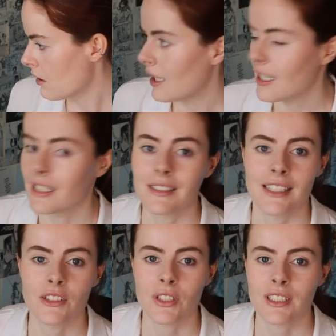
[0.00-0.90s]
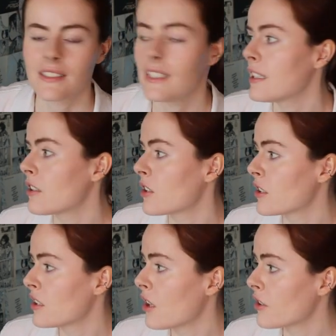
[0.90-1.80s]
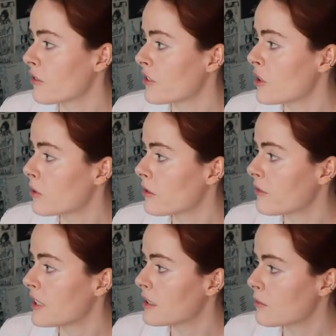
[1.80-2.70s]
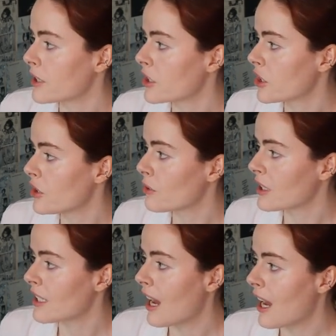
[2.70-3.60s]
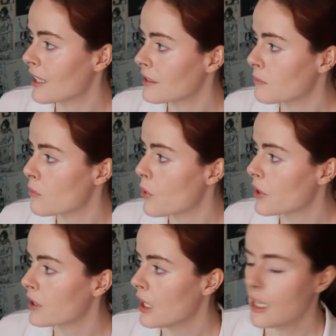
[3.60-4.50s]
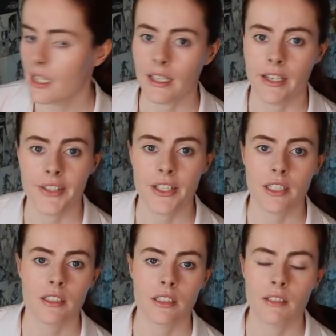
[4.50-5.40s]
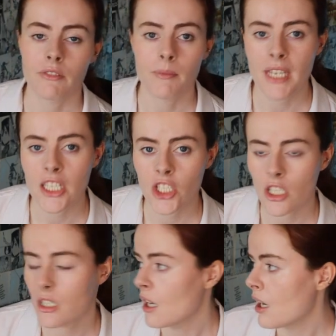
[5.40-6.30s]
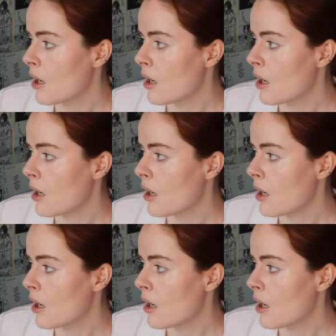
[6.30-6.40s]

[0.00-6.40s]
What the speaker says: And as you can see, there are a lot of note fields where you can add more character information.